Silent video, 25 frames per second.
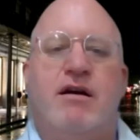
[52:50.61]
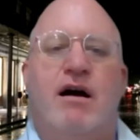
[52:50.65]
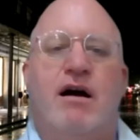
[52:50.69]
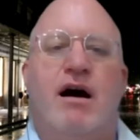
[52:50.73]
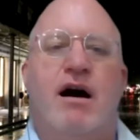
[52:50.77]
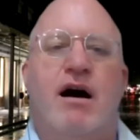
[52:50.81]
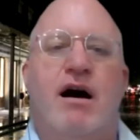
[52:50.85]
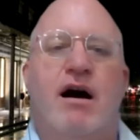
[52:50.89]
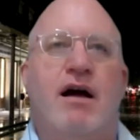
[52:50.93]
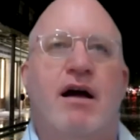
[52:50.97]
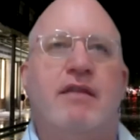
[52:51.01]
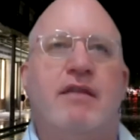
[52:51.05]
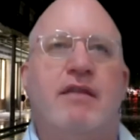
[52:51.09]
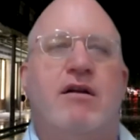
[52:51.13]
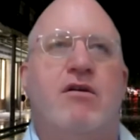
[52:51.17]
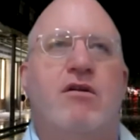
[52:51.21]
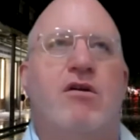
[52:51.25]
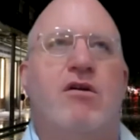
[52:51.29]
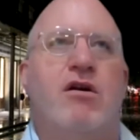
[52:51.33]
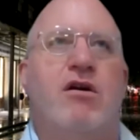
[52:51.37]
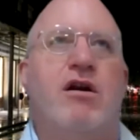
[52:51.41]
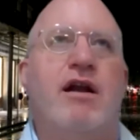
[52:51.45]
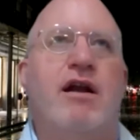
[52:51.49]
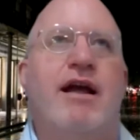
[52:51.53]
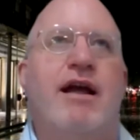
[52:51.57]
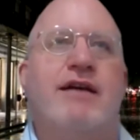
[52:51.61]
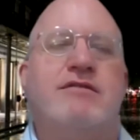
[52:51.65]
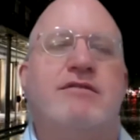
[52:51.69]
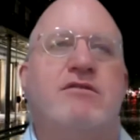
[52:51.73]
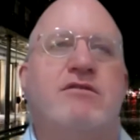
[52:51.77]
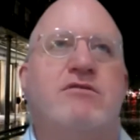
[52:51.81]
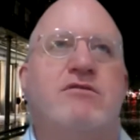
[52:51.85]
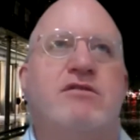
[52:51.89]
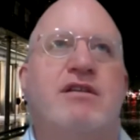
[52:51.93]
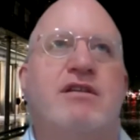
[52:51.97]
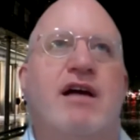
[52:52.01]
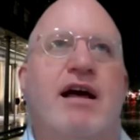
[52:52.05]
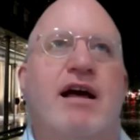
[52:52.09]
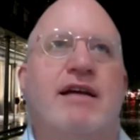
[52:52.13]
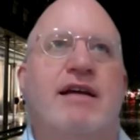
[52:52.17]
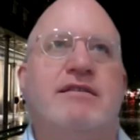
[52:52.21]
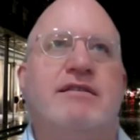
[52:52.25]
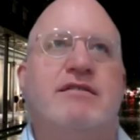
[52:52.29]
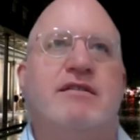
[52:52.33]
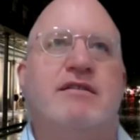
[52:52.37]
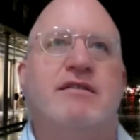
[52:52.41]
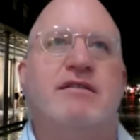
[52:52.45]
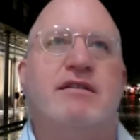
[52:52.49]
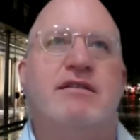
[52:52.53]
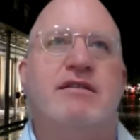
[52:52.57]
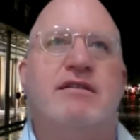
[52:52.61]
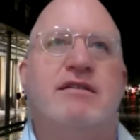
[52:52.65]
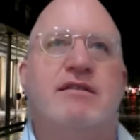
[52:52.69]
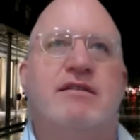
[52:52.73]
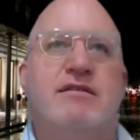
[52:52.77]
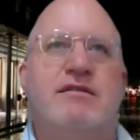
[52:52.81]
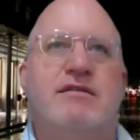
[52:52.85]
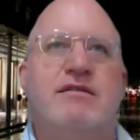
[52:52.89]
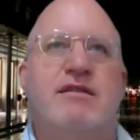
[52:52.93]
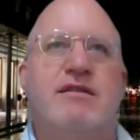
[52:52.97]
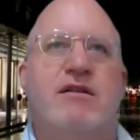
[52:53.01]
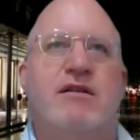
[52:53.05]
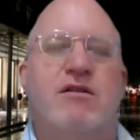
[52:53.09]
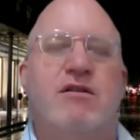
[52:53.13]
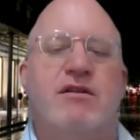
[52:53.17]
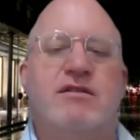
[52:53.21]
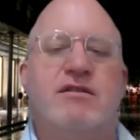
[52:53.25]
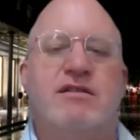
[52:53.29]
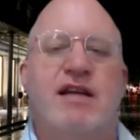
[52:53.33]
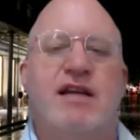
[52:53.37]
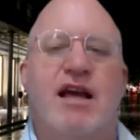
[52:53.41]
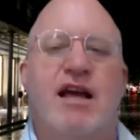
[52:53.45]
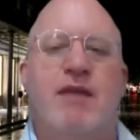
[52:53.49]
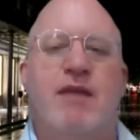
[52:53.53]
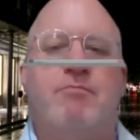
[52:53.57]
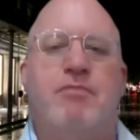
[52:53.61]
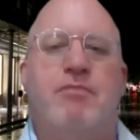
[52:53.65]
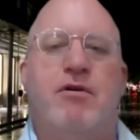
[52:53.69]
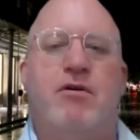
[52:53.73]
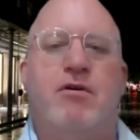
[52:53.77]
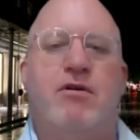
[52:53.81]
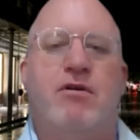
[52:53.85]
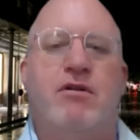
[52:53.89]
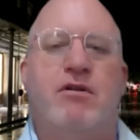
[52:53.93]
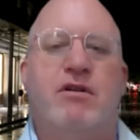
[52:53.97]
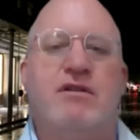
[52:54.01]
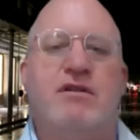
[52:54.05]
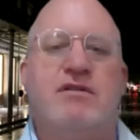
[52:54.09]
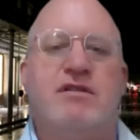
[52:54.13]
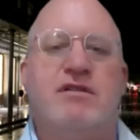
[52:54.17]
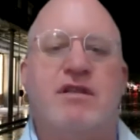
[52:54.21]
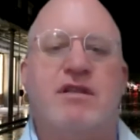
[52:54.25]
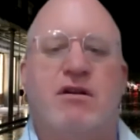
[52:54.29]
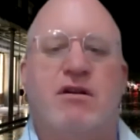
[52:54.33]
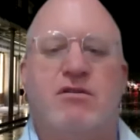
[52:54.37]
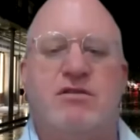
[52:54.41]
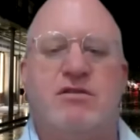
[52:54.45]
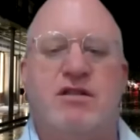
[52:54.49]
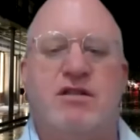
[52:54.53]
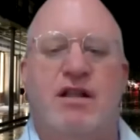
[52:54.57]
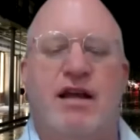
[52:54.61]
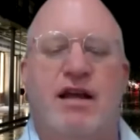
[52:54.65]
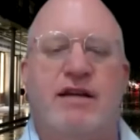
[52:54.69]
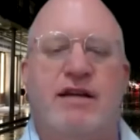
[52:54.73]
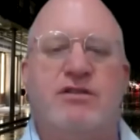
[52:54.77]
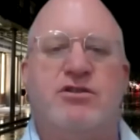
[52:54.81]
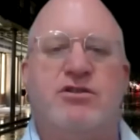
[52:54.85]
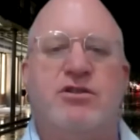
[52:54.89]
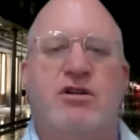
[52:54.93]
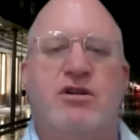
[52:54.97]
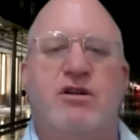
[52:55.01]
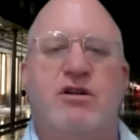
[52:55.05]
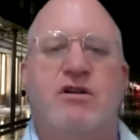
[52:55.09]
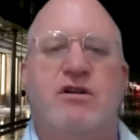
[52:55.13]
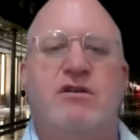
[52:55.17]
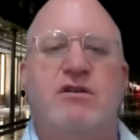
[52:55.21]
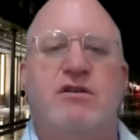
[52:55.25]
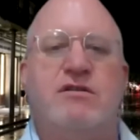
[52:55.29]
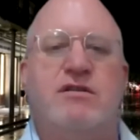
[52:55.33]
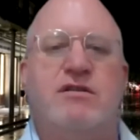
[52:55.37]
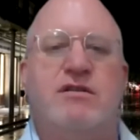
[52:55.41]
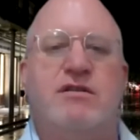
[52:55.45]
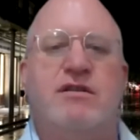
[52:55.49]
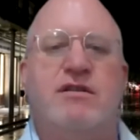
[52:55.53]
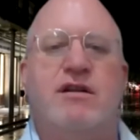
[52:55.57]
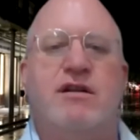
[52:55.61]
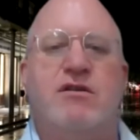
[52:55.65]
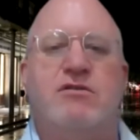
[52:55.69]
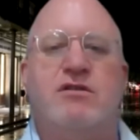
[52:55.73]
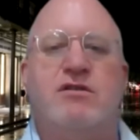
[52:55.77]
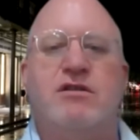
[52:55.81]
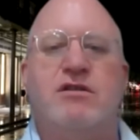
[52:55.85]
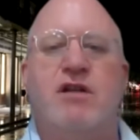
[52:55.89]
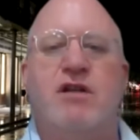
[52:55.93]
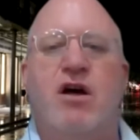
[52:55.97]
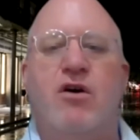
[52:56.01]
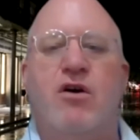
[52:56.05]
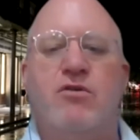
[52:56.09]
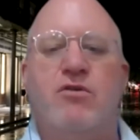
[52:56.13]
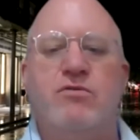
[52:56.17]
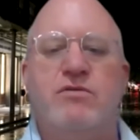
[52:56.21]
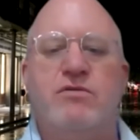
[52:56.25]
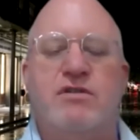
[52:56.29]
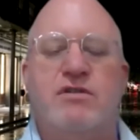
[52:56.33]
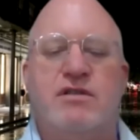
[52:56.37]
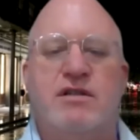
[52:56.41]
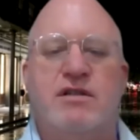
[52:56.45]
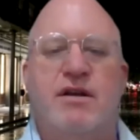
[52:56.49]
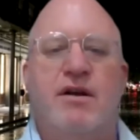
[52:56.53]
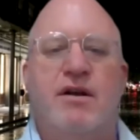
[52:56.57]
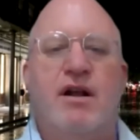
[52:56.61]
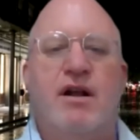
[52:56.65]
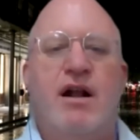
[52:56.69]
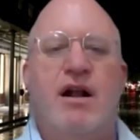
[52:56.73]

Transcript: Uh, there are exercises, there are examples, there's lectures, there's notes.